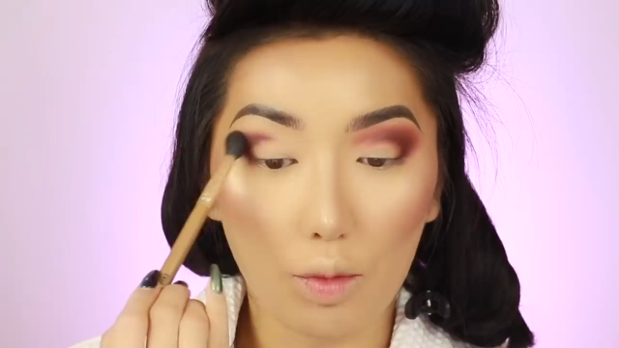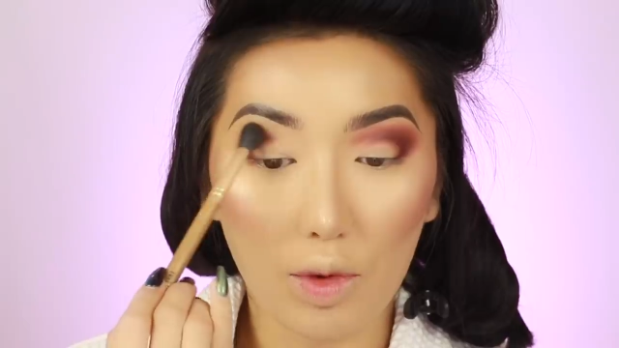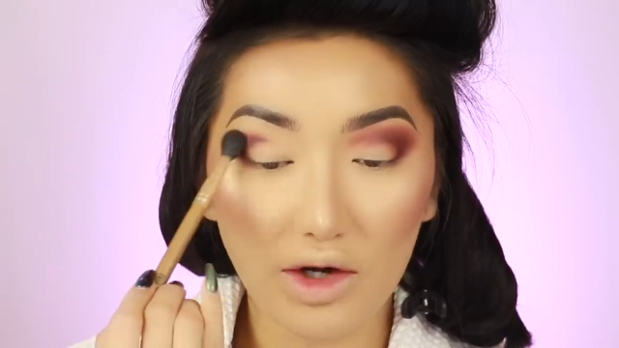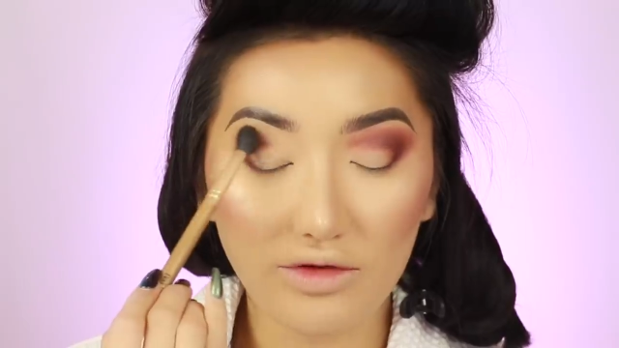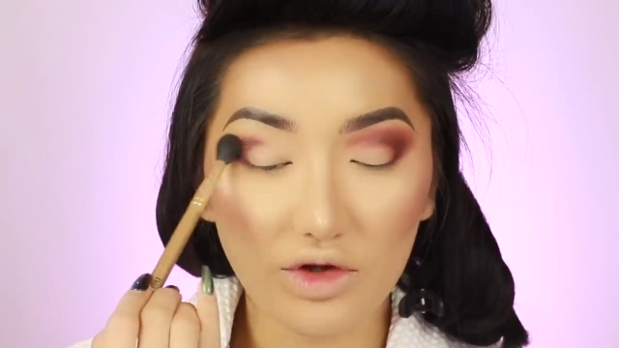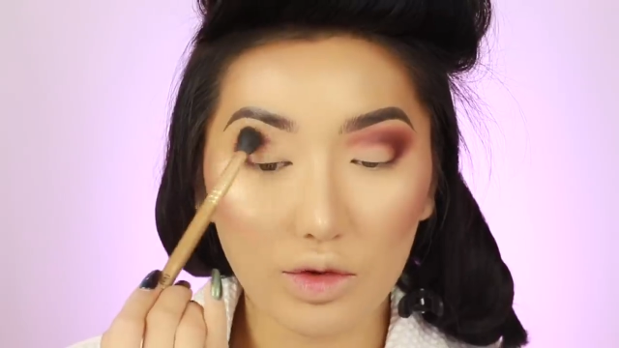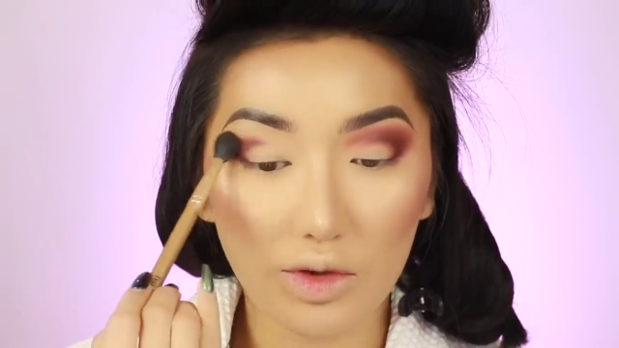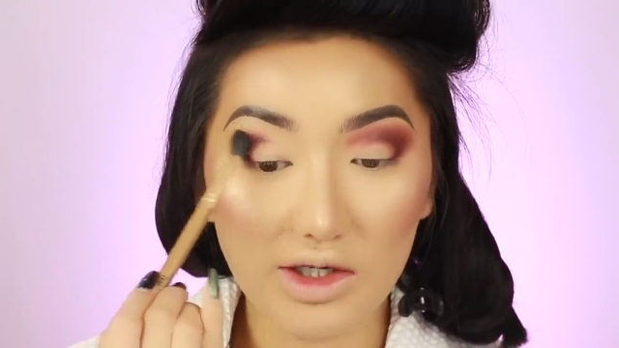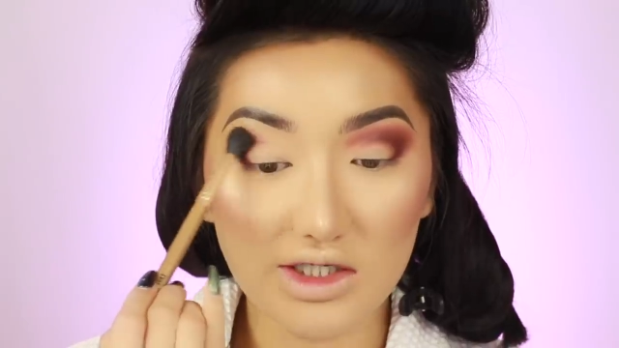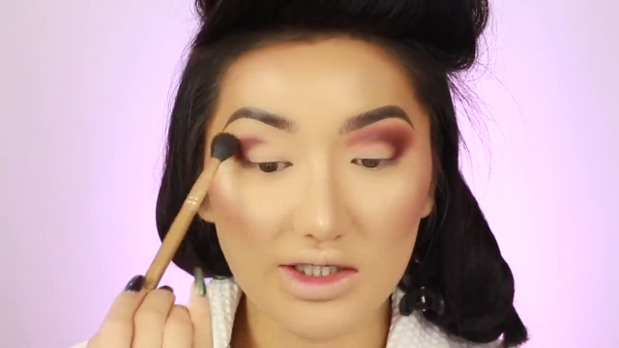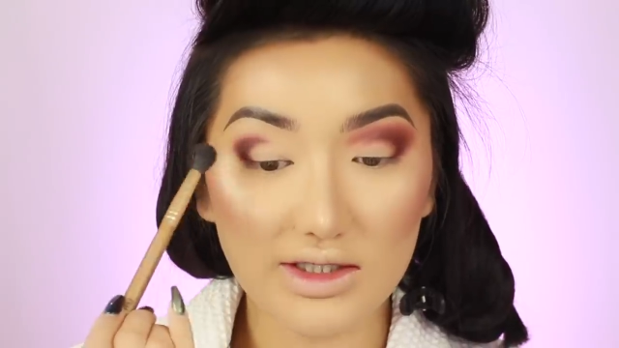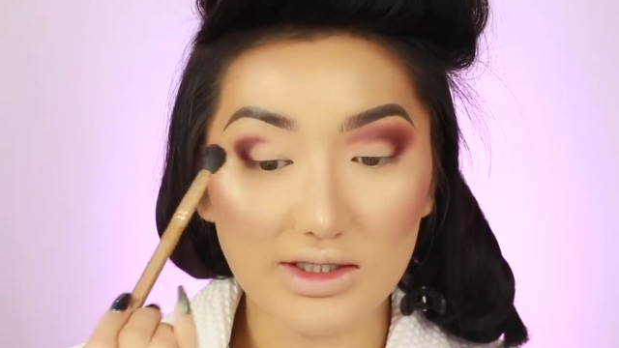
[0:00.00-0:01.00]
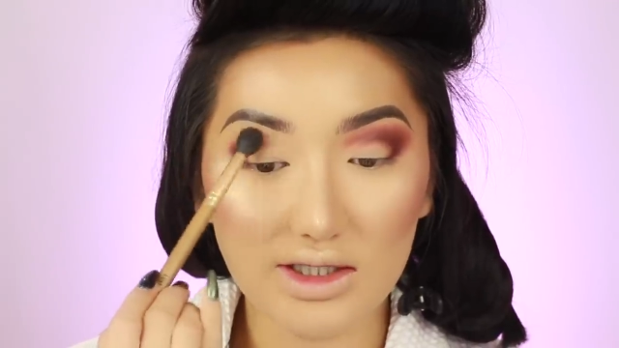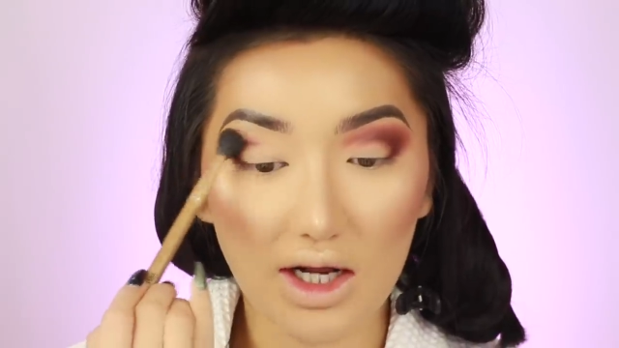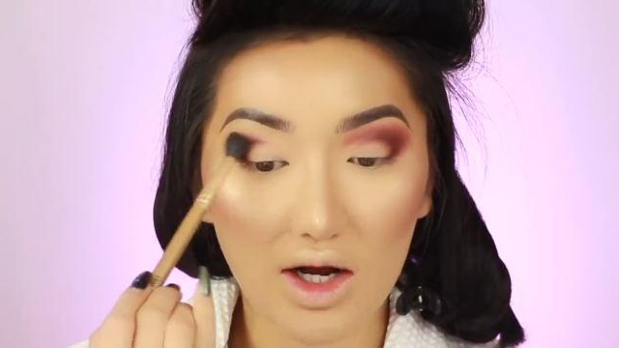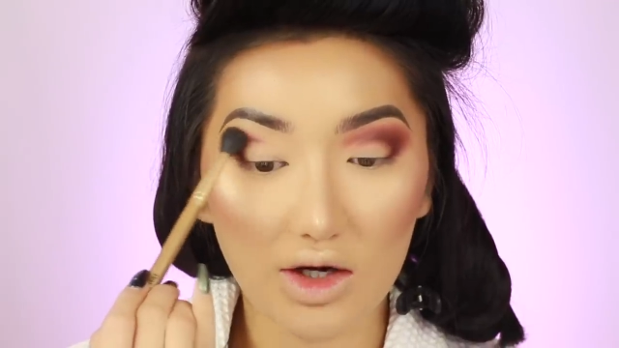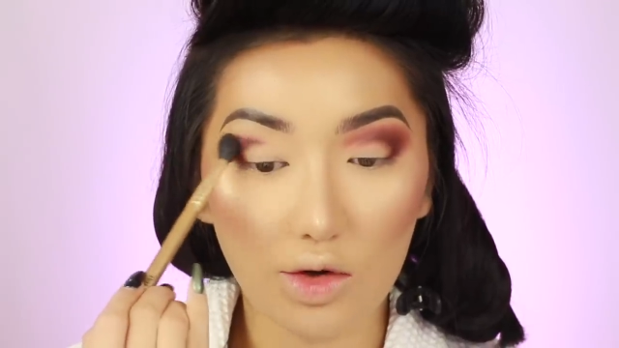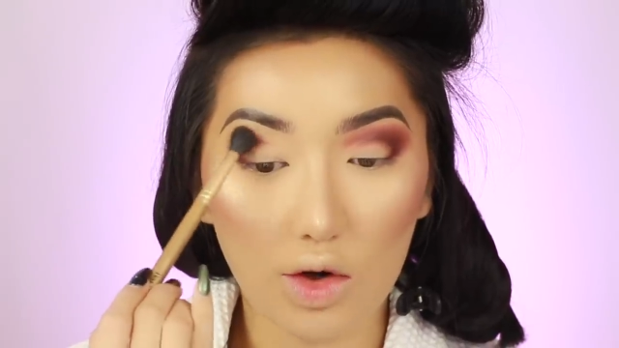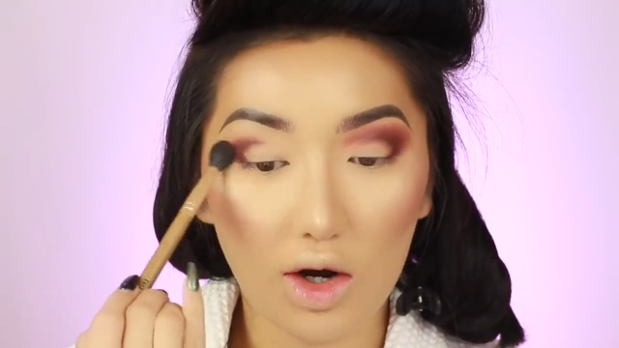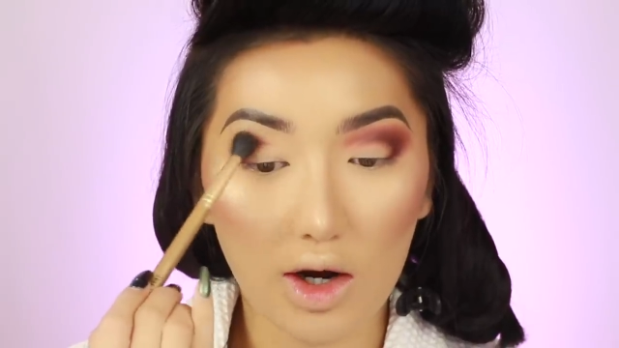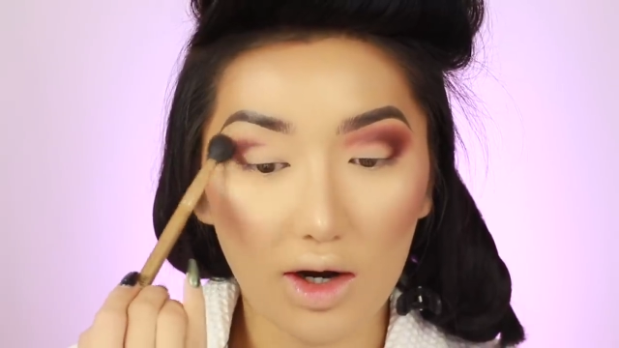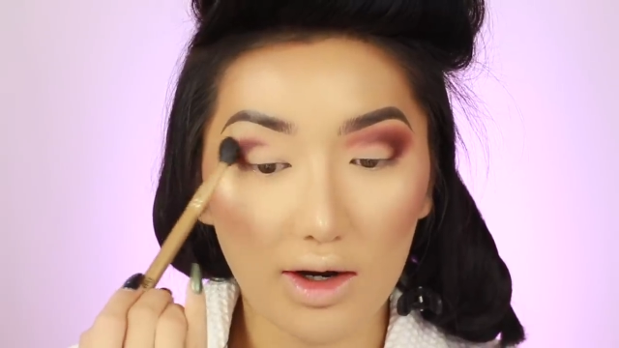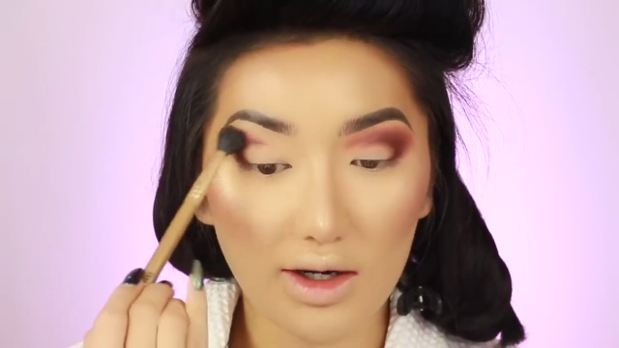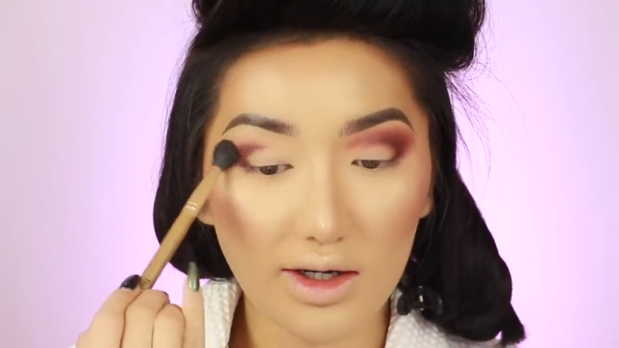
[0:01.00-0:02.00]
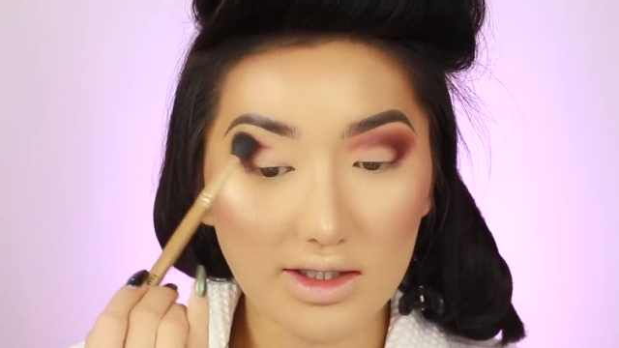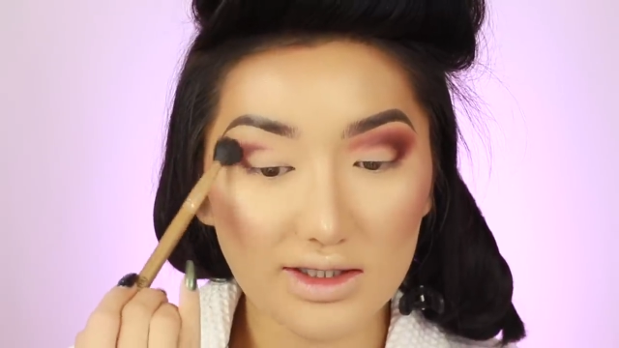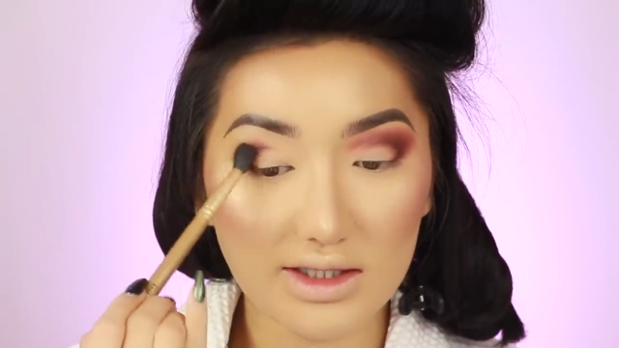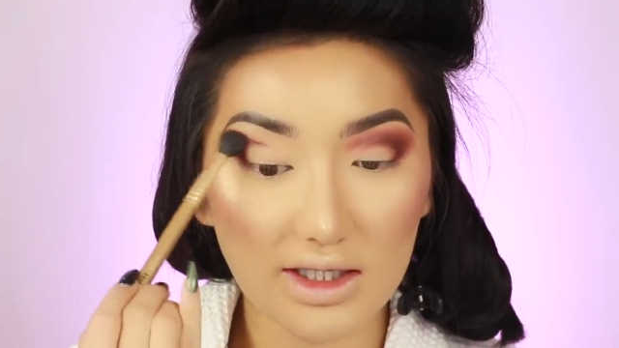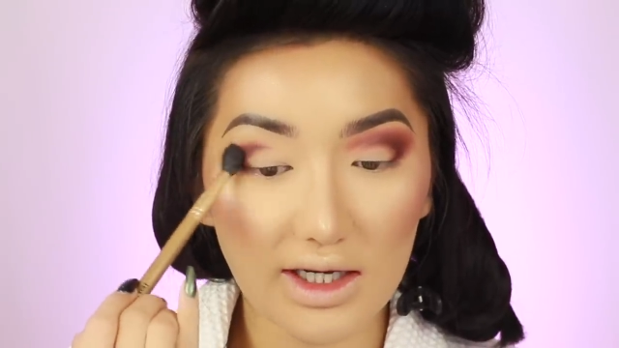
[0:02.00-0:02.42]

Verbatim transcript: One of the questions that I got asked